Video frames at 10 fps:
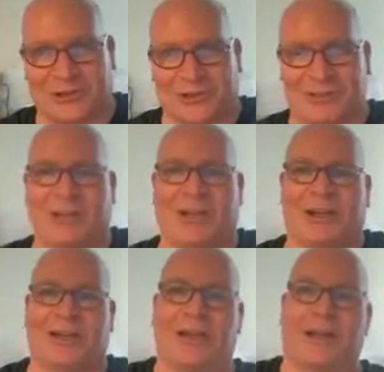villains. It'd be
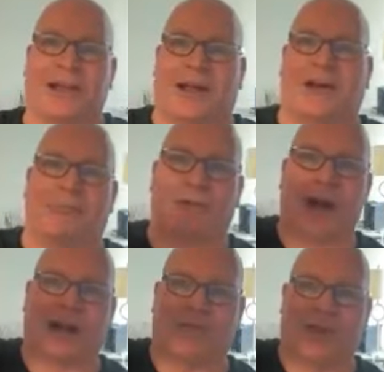like Erin
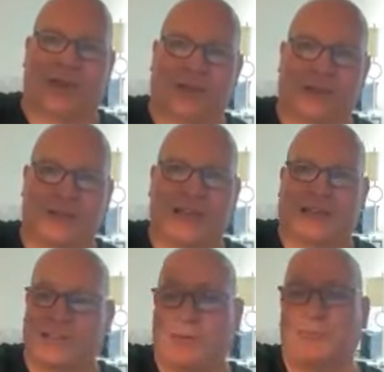Brockovich. Turns
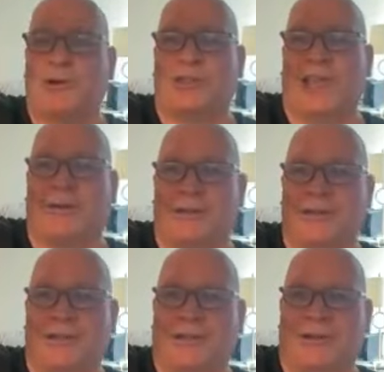out she put that
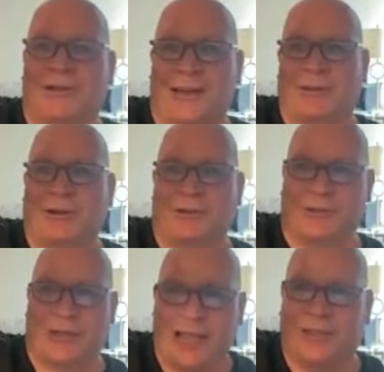
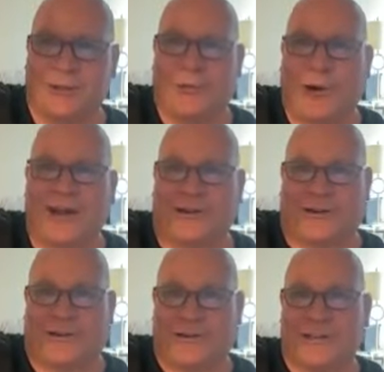chemicals in the
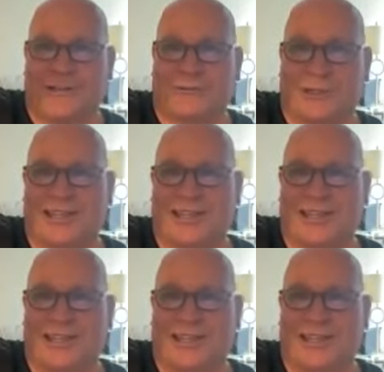water for